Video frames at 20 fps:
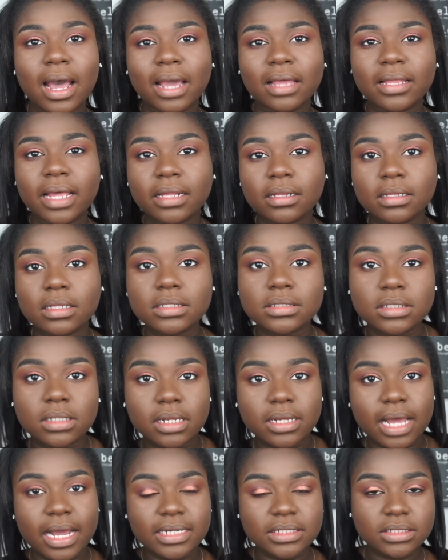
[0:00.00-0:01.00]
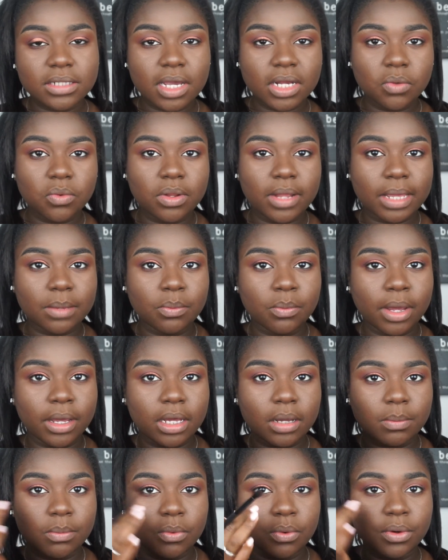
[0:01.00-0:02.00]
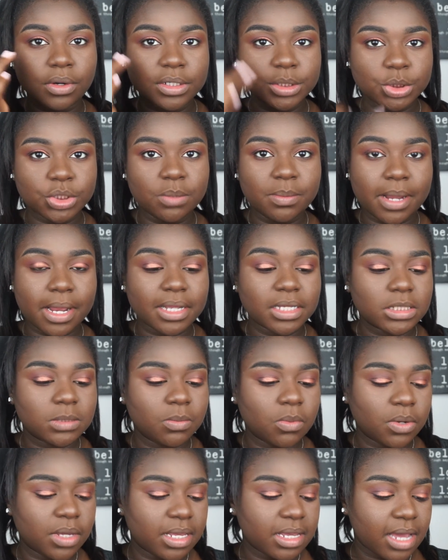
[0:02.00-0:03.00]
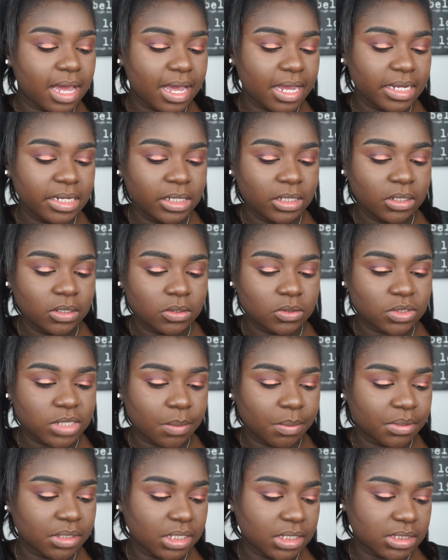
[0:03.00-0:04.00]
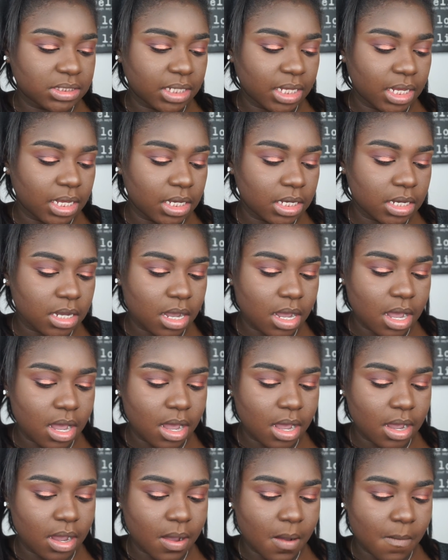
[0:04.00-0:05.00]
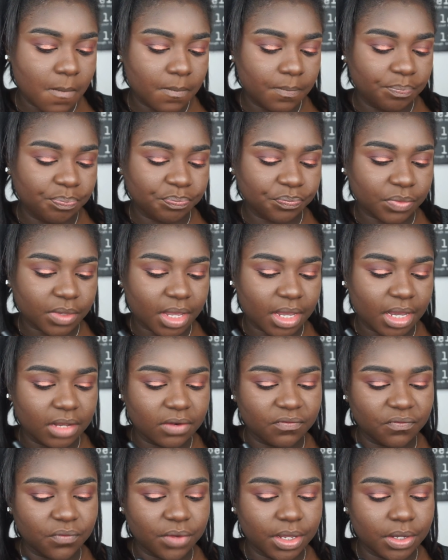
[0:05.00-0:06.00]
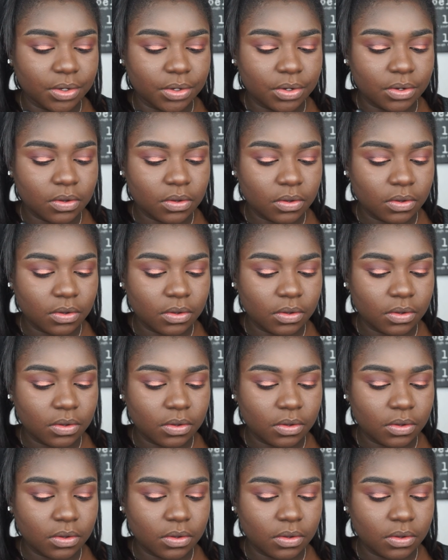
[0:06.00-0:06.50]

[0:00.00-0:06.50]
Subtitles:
I like this look. I just kind of want like a more dramatic smoky eye. So I'm going to take En Fuego